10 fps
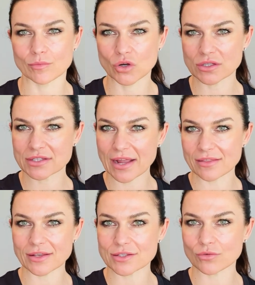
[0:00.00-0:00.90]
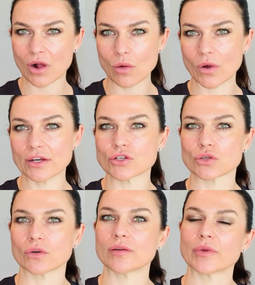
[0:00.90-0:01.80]
I'm not saying that's the right way to
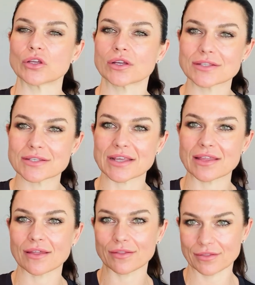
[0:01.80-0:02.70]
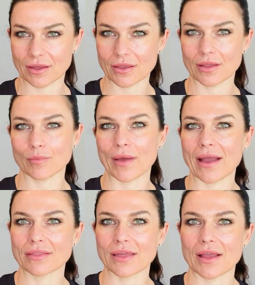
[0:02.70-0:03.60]
do it, but you can see their thinking
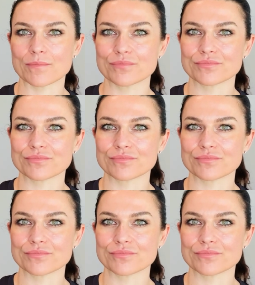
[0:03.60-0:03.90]
back then.